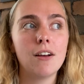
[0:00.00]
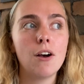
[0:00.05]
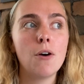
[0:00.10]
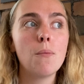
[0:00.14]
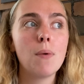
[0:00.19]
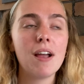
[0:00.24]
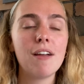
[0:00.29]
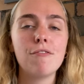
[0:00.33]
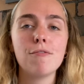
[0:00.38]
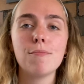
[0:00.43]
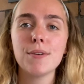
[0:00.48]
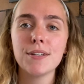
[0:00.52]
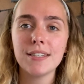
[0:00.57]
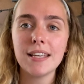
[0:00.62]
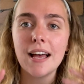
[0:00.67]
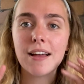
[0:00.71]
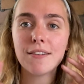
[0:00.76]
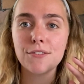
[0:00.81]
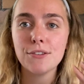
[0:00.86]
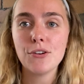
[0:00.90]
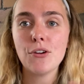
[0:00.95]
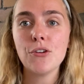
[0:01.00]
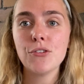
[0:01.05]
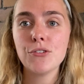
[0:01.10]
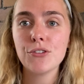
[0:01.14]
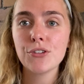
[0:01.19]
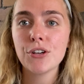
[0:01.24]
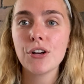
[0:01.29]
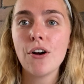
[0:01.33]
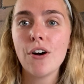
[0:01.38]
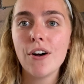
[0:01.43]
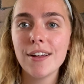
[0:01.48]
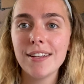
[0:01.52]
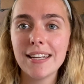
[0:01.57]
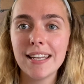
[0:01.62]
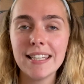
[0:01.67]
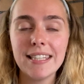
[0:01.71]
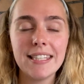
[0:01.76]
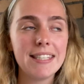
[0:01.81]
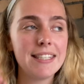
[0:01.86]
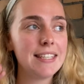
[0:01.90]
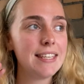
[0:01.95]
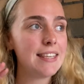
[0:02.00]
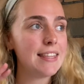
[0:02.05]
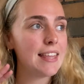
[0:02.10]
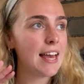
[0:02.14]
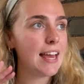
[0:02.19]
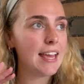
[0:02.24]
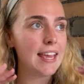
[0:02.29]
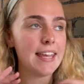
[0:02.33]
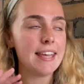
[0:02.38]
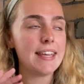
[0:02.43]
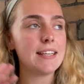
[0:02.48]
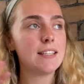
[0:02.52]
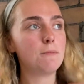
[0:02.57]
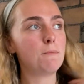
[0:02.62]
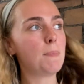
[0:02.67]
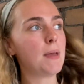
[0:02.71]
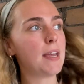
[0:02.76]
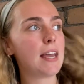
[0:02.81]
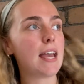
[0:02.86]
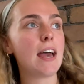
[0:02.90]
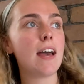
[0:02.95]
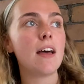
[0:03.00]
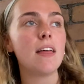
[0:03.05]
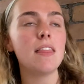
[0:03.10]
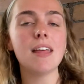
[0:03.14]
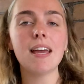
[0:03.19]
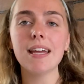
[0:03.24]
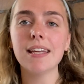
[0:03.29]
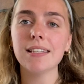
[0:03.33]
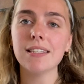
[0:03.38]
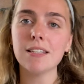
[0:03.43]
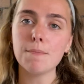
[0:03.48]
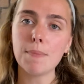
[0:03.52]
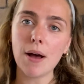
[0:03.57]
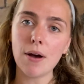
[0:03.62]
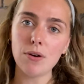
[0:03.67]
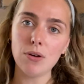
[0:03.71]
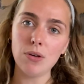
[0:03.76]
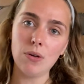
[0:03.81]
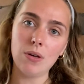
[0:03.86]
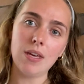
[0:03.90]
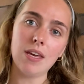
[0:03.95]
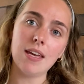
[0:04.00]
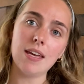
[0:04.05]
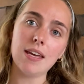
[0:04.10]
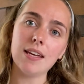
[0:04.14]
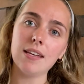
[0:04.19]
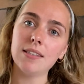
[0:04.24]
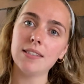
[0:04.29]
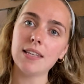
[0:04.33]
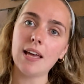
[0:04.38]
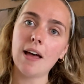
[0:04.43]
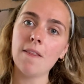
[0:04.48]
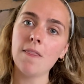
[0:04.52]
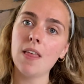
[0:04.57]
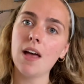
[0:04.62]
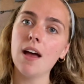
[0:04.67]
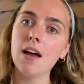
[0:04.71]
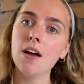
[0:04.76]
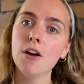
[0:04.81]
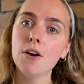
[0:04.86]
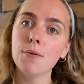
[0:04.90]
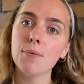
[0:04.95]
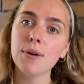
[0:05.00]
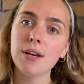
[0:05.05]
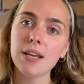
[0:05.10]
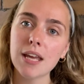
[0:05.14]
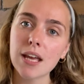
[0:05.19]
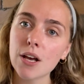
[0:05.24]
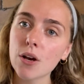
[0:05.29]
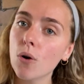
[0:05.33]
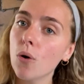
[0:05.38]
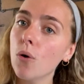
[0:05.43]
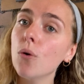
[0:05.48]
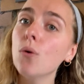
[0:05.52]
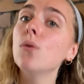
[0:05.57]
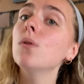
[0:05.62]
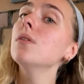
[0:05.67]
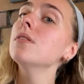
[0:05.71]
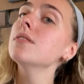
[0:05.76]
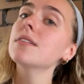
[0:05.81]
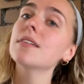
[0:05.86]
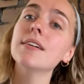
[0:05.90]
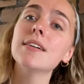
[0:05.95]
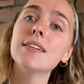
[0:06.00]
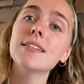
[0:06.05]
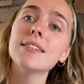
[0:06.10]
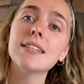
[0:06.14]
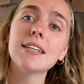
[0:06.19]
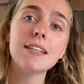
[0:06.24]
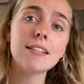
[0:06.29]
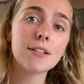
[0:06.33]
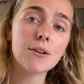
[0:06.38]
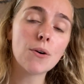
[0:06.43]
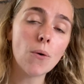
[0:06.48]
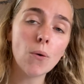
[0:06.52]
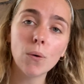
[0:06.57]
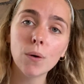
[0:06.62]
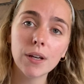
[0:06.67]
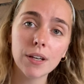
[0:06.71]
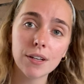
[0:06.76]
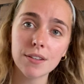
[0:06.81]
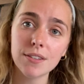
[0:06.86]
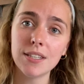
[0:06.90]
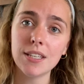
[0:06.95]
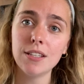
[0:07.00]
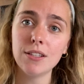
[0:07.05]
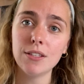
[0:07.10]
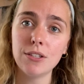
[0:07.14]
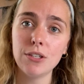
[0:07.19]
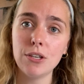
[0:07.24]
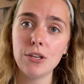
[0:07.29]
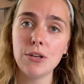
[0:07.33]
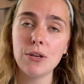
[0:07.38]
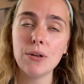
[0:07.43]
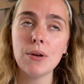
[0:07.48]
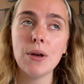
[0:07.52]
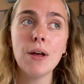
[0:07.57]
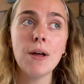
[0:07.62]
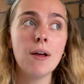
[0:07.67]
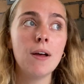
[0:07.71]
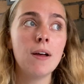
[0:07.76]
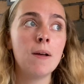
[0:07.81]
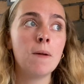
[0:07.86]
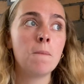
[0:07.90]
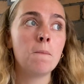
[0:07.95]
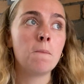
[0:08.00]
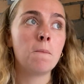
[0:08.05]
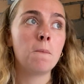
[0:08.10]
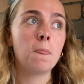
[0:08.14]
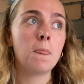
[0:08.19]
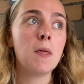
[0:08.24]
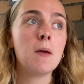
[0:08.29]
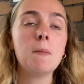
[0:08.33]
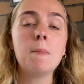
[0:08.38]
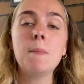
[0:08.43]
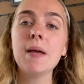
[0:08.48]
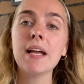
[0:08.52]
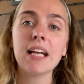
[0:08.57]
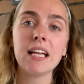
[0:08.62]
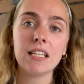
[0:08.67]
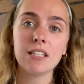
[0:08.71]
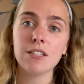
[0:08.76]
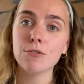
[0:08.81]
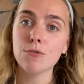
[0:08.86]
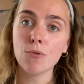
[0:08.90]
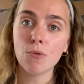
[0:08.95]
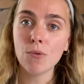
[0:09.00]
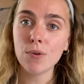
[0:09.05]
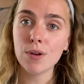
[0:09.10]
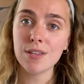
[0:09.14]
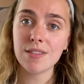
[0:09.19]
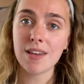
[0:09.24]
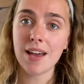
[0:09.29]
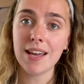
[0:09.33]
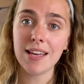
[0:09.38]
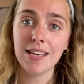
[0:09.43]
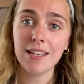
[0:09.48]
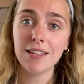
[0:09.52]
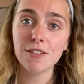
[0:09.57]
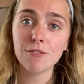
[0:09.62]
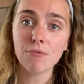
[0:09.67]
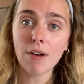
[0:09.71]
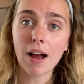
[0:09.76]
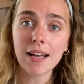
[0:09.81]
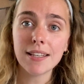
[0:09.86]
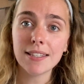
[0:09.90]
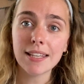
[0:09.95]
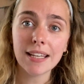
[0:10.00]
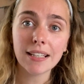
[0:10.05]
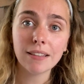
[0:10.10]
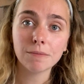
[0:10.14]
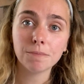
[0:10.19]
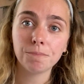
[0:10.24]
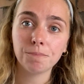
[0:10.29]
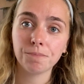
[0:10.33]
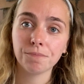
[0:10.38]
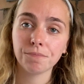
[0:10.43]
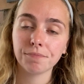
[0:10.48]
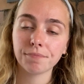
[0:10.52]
away from ourselves and onto God and see that he is bigger, that it's about who he is, and that when he calls us, he's calling us into the bigger story that he's writing.